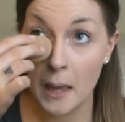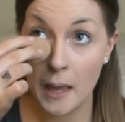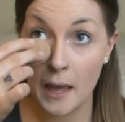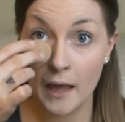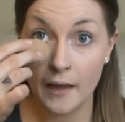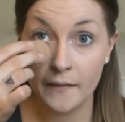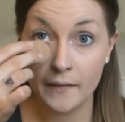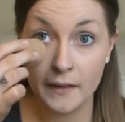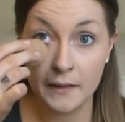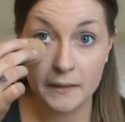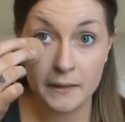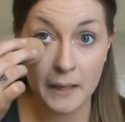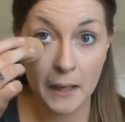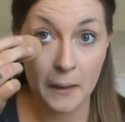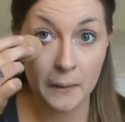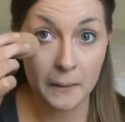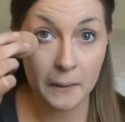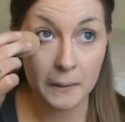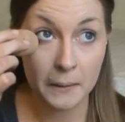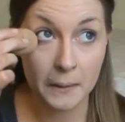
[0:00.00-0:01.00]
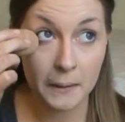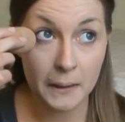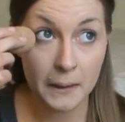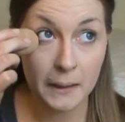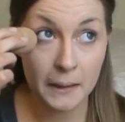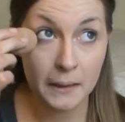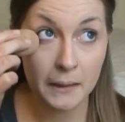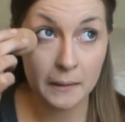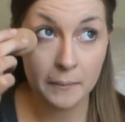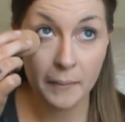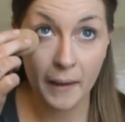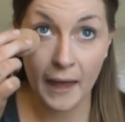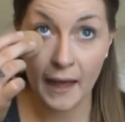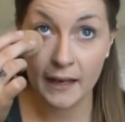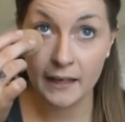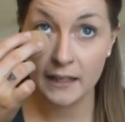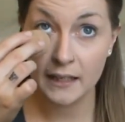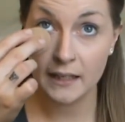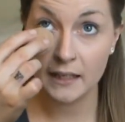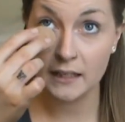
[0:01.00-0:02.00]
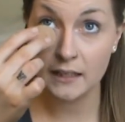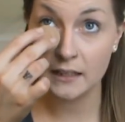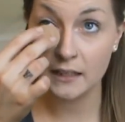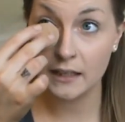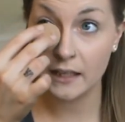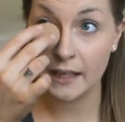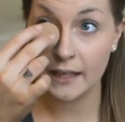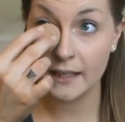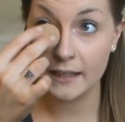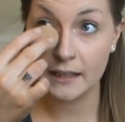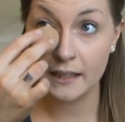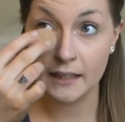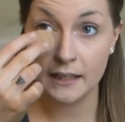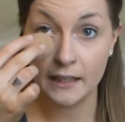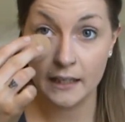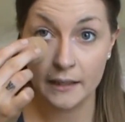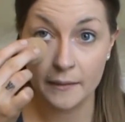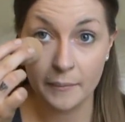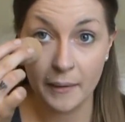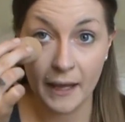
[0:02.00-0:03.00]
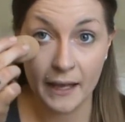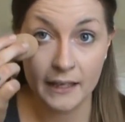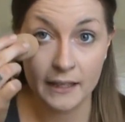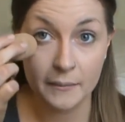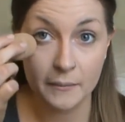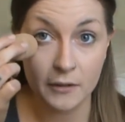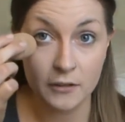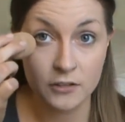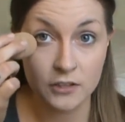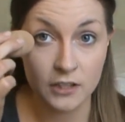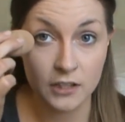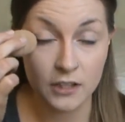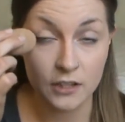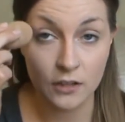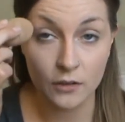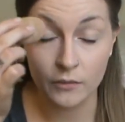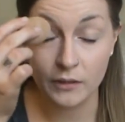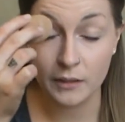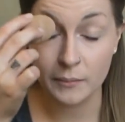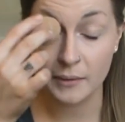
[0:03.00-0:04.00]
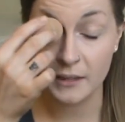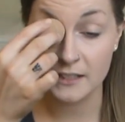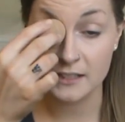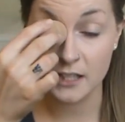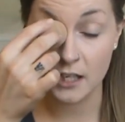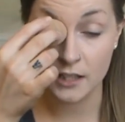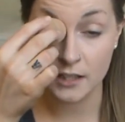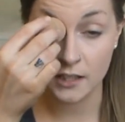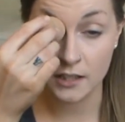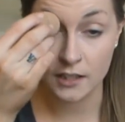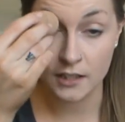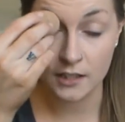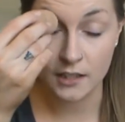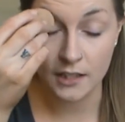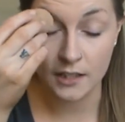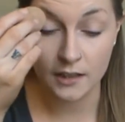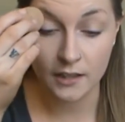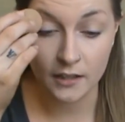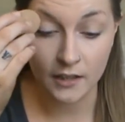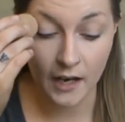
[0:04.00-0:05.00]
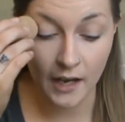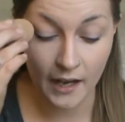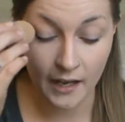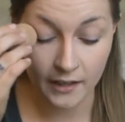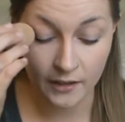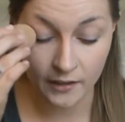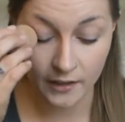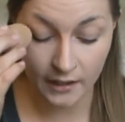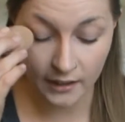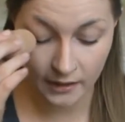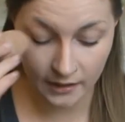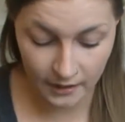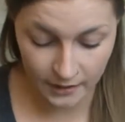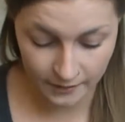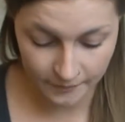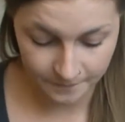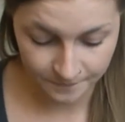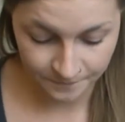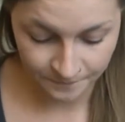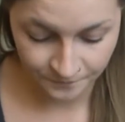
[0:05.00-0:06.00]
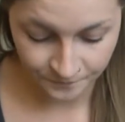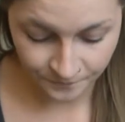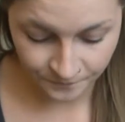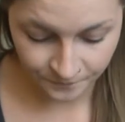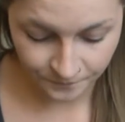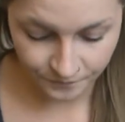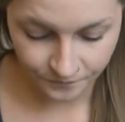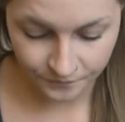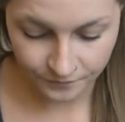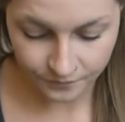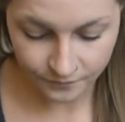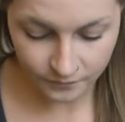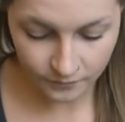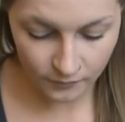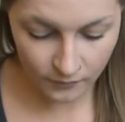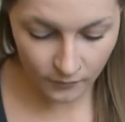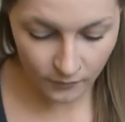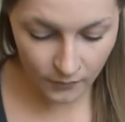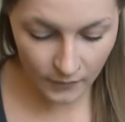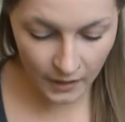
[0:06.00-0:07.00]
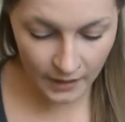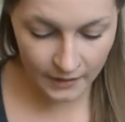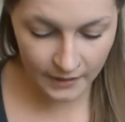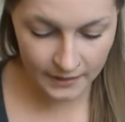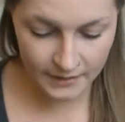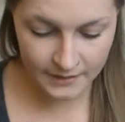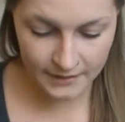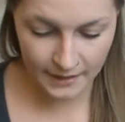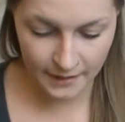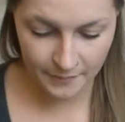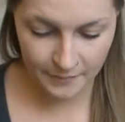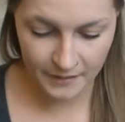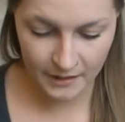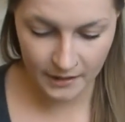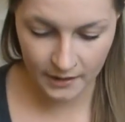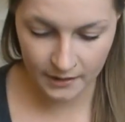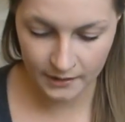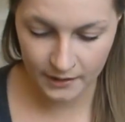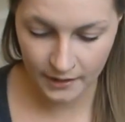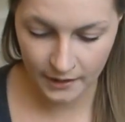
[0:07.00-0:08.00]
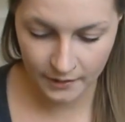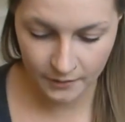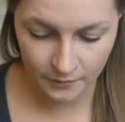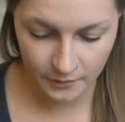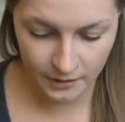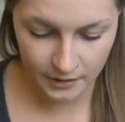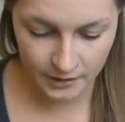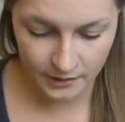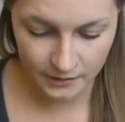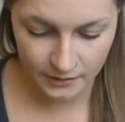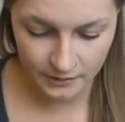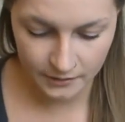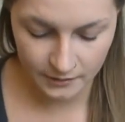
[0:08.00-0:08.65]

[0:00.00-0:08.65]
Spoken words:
and then down underneath, patting in a light patting motion. You don't want to press hard underneath your eye or anything. And then same thing on the other one.